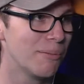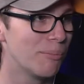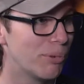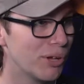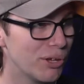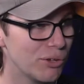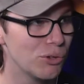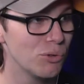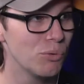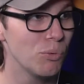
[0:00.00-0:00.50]

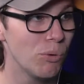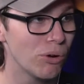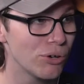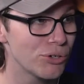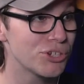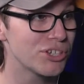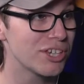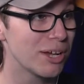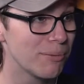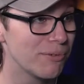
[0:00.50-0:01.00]
But you
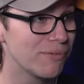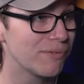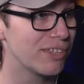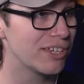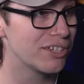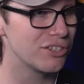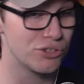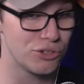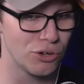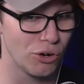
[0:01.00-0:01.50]
watch some of
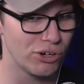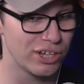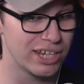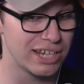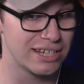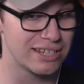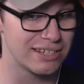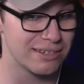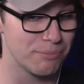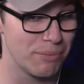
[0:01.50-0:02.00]
these
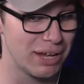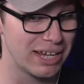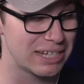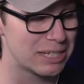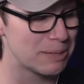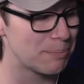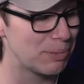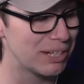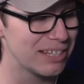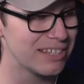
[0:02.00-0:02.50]
jockeys make
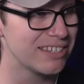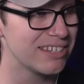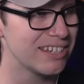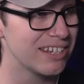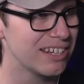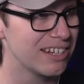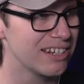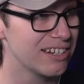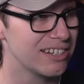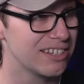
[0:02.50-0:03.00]

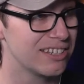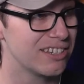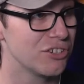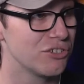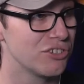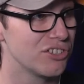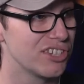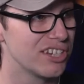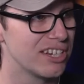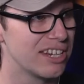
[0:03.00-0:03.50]
split-second
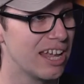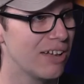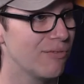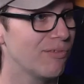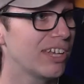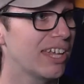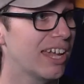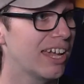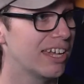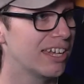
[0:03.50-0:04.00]
decisions and
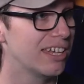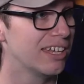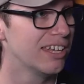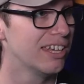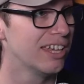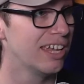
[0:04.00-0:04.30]
navigate